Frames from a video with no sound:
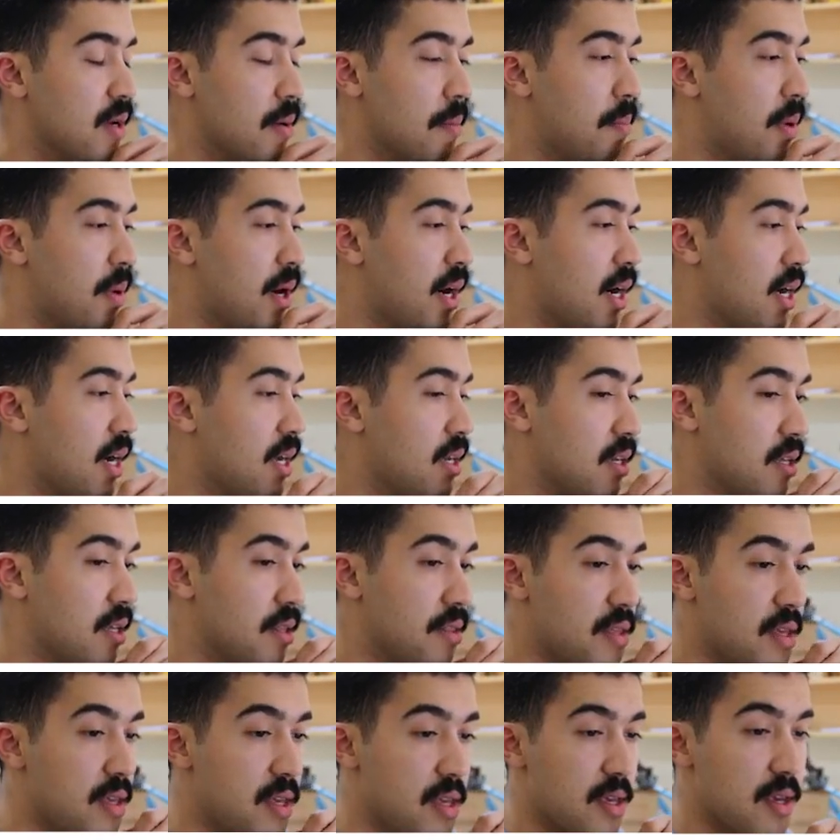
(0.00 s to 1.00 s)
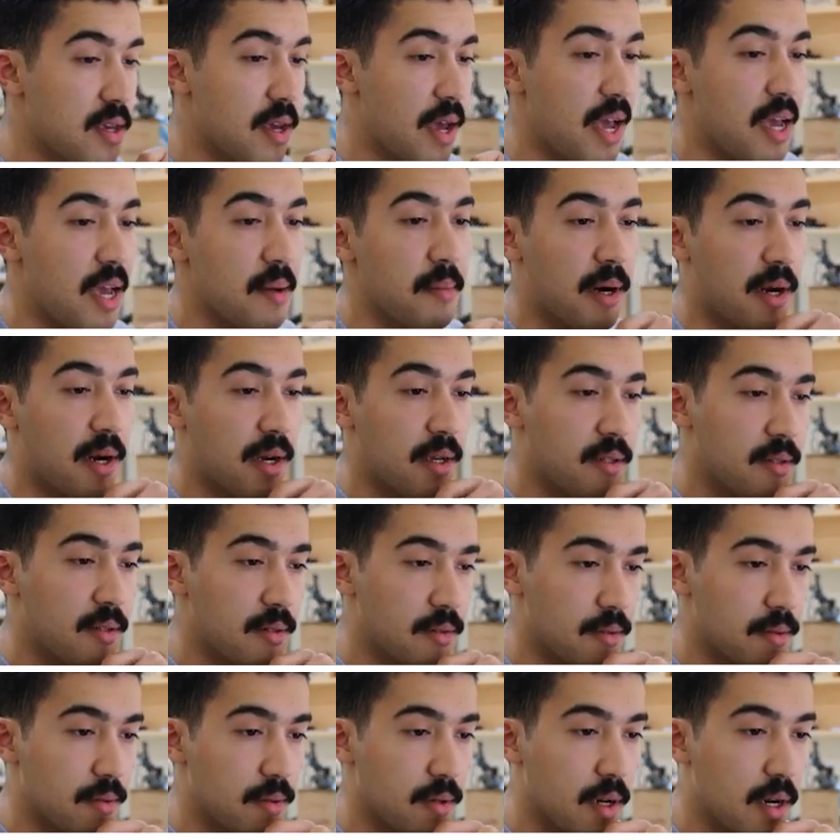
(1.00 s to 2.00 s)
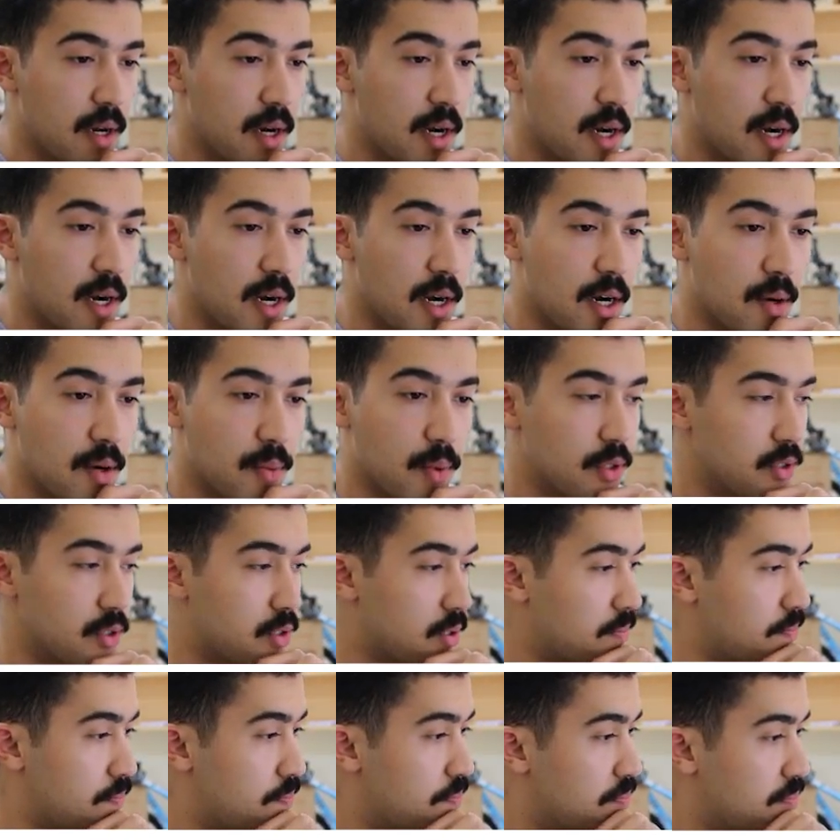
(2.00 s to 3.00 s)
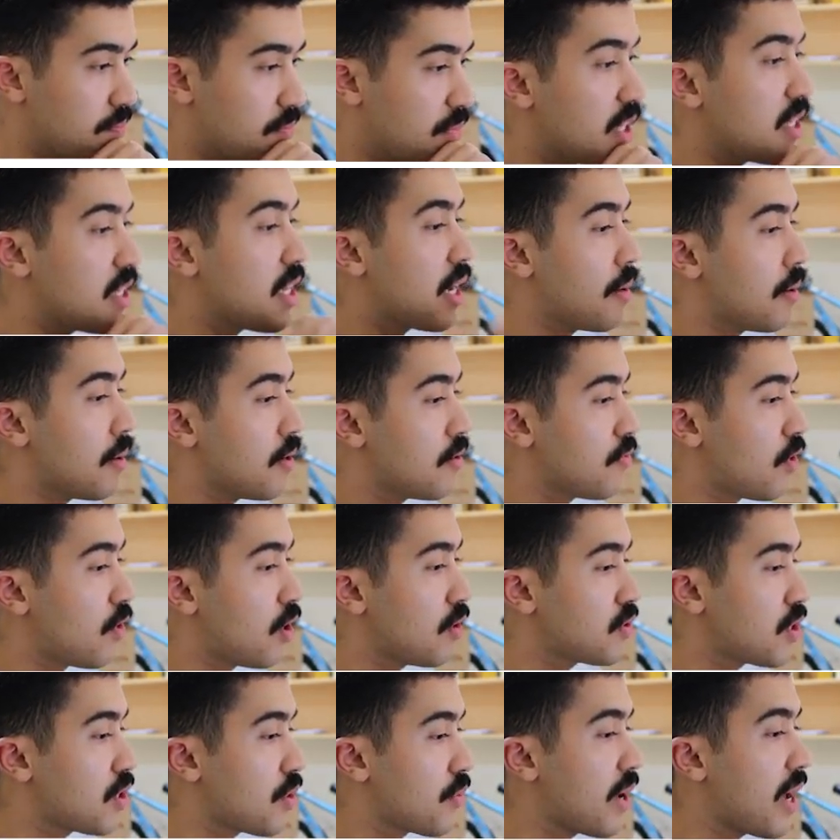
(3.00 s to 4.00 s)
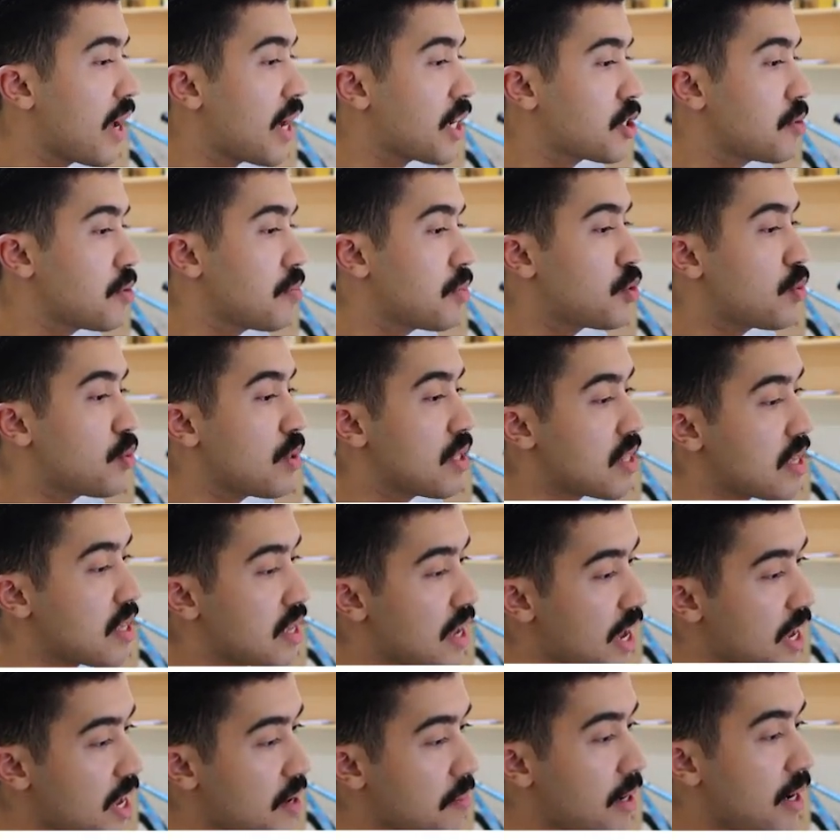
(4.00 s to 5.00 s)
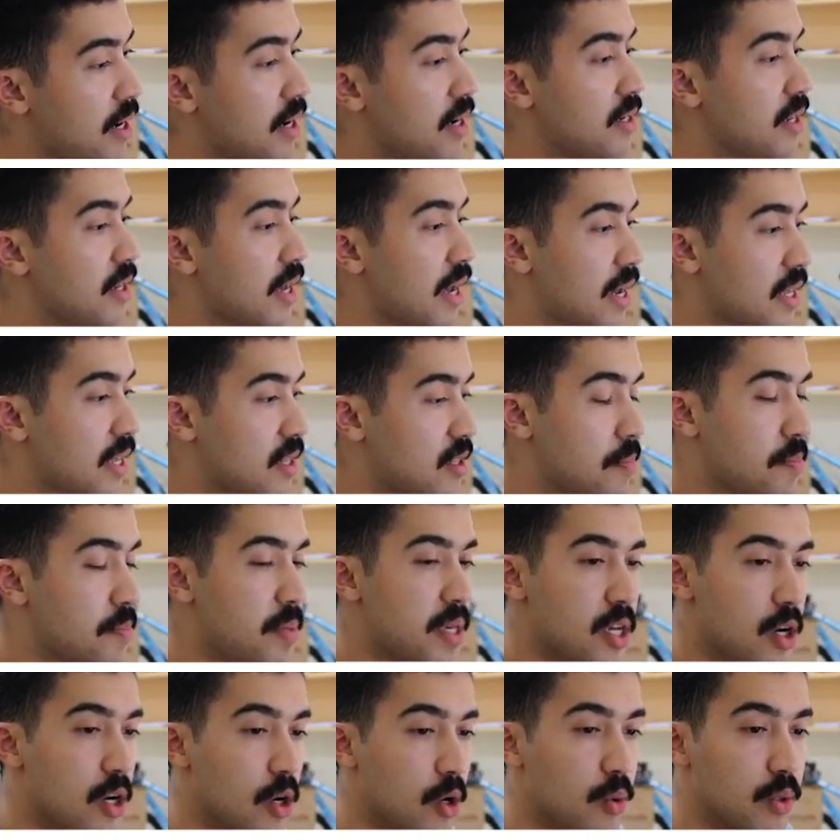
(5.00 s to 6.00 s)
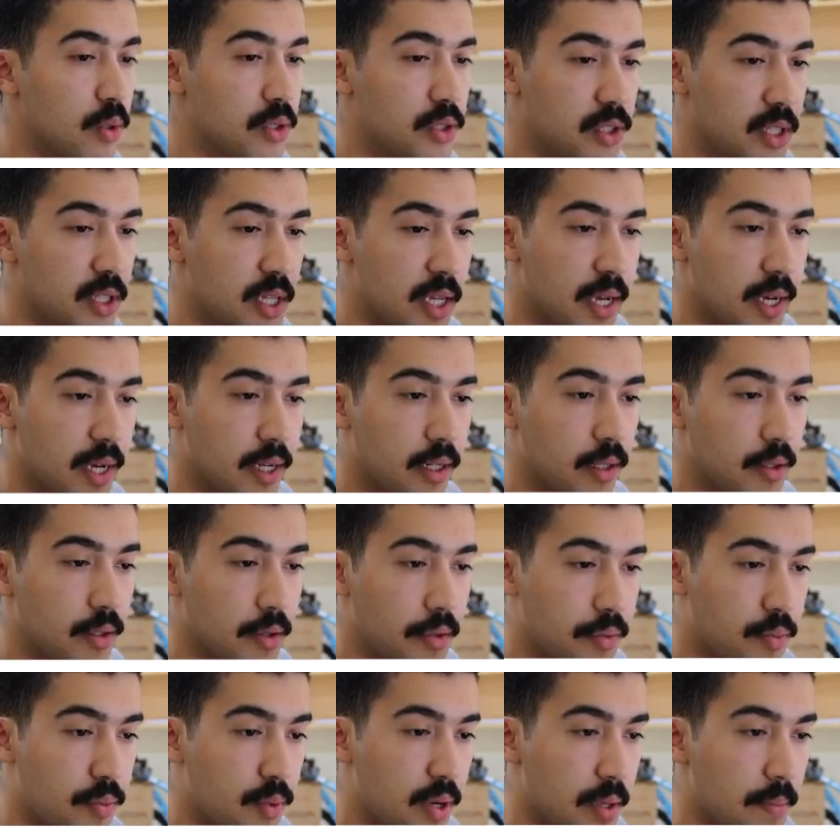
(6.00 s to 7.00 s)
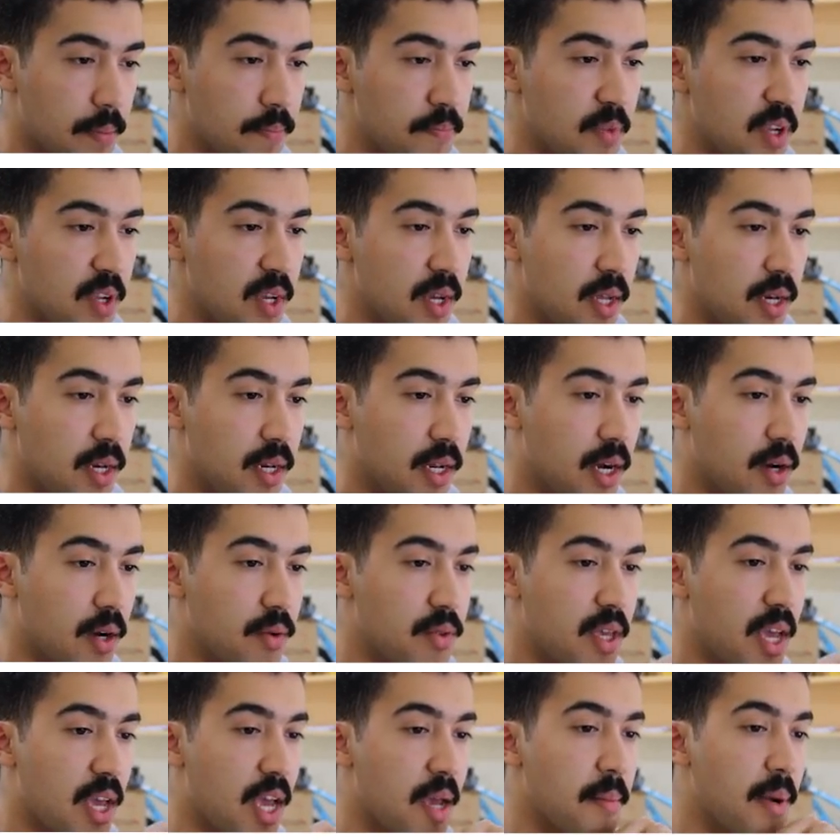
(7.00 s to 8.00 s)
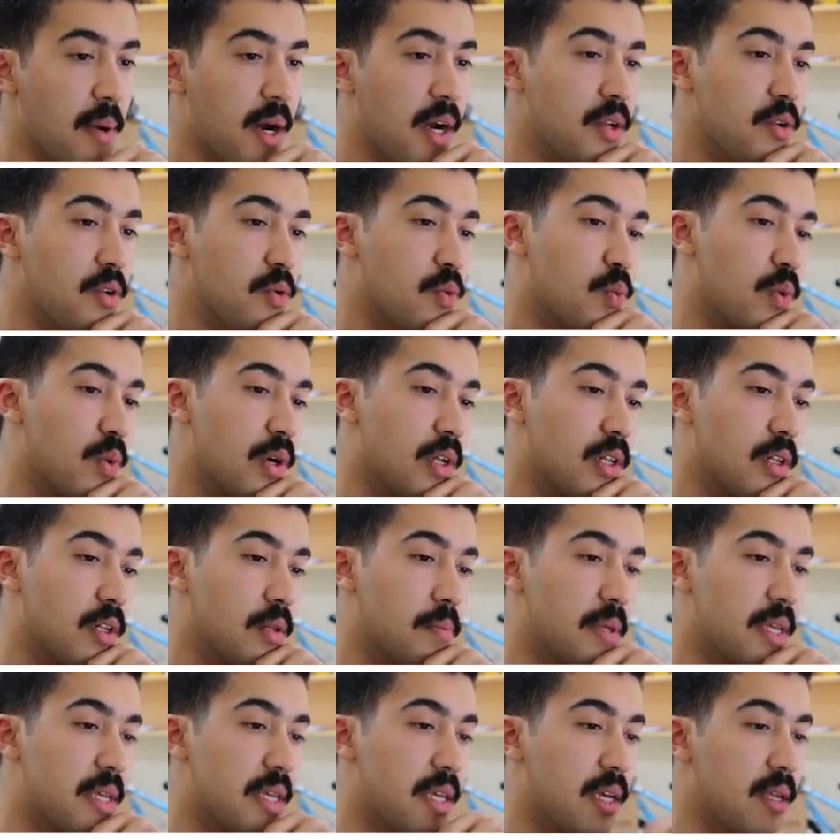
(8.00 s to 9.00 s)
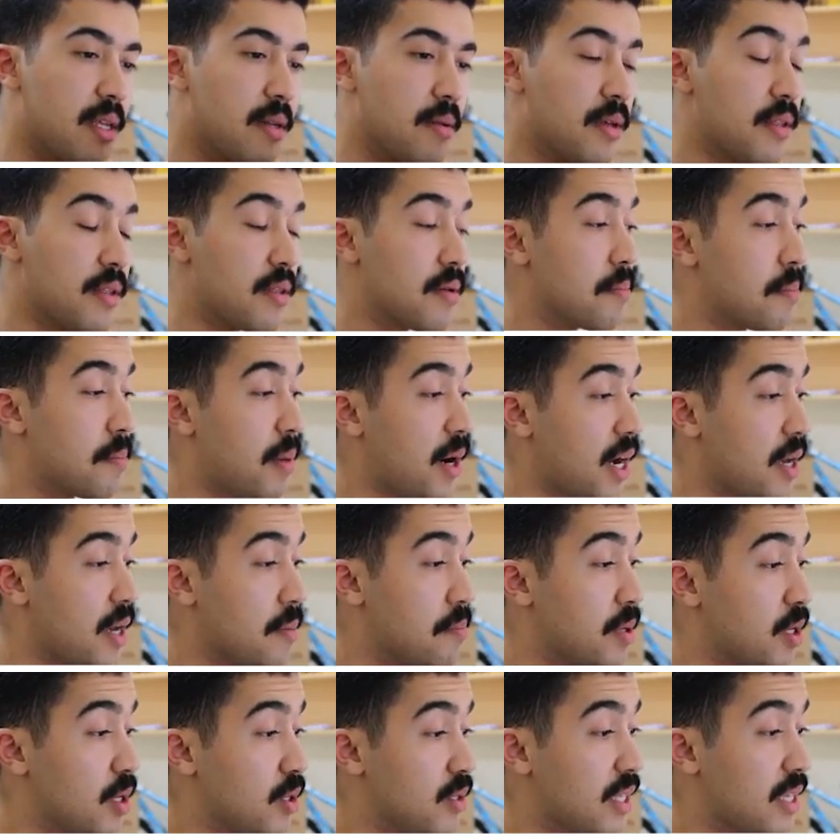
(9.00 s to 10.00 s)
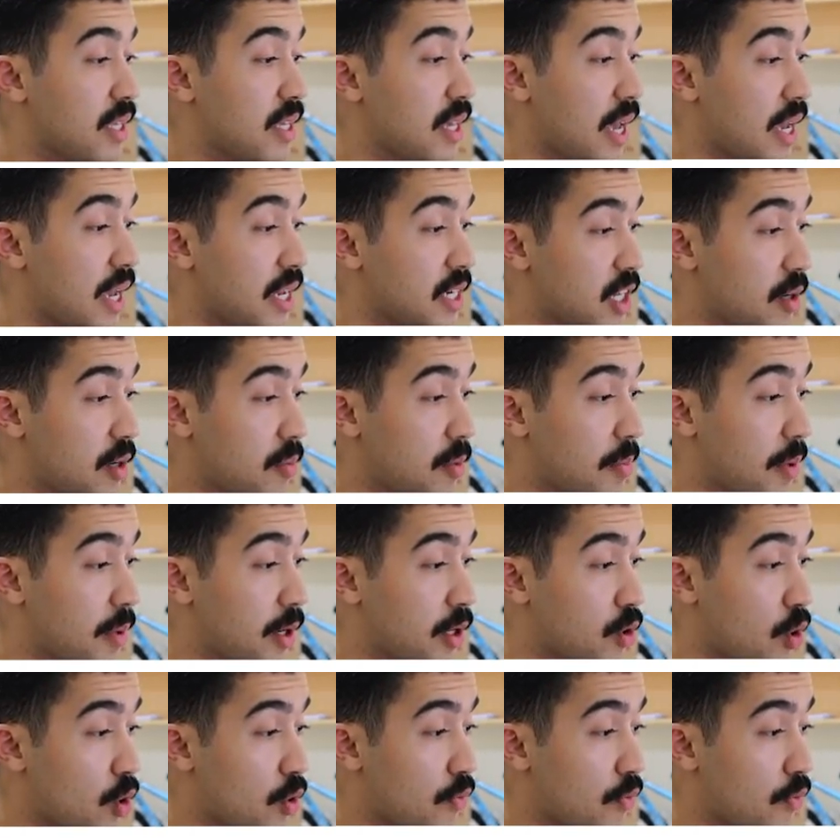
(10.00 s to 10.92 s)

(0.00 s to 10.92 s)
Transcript: by the amide, where is it? Yeah, it involves a reaction between the amide and the POCl3. Now, the amide will begin by building a double bond